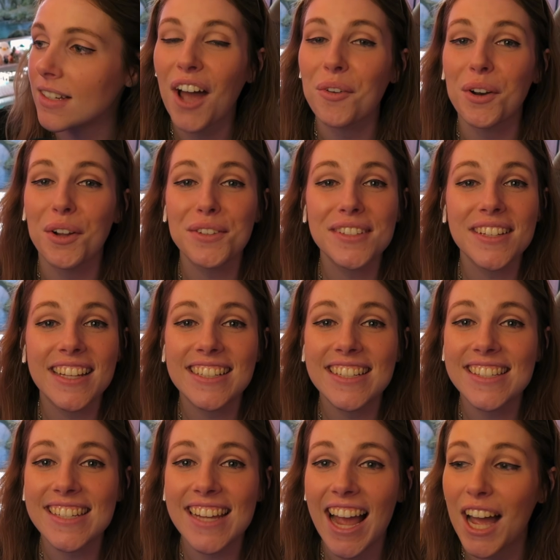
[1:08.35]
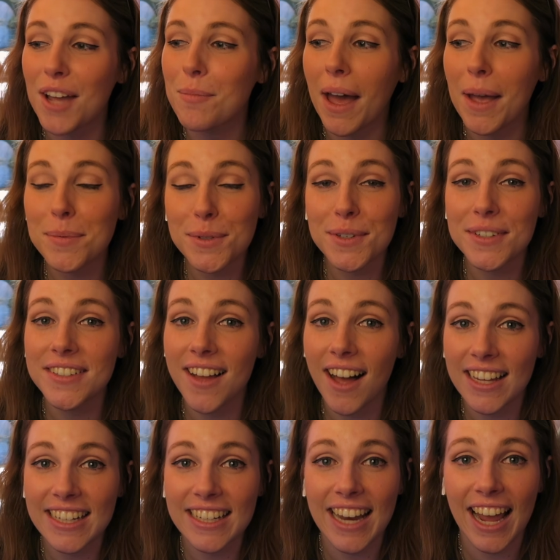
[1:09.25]
I would also like to say I'm absolutely
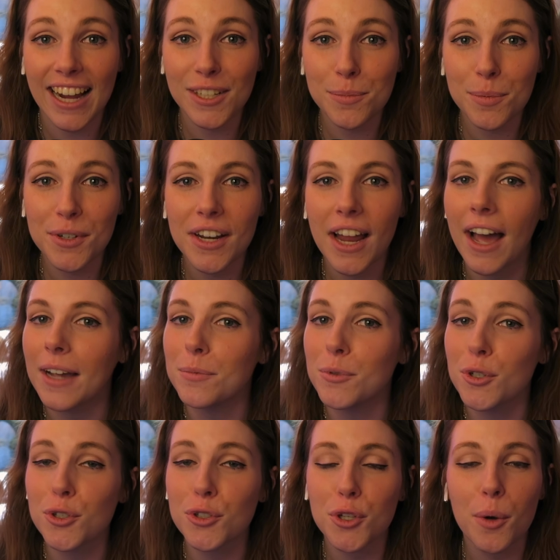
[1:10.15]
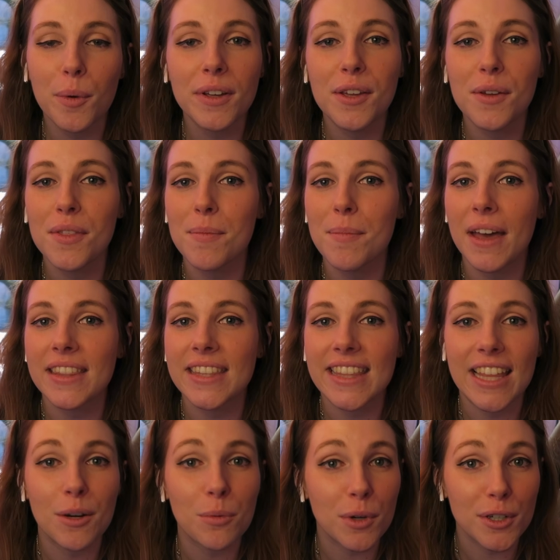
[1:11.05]
not an expert. I'm just showing you the
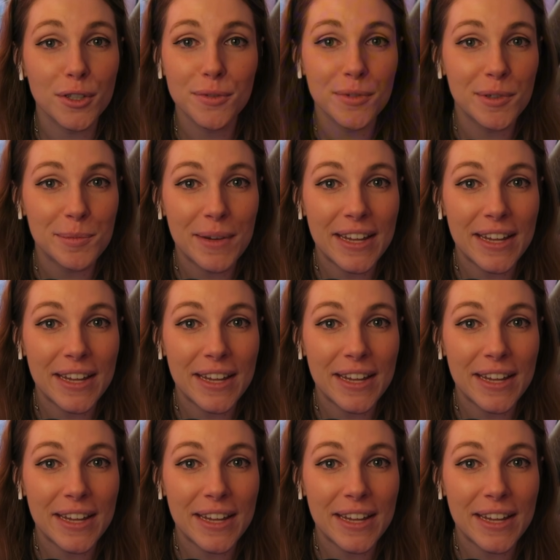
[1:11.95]
method that worked for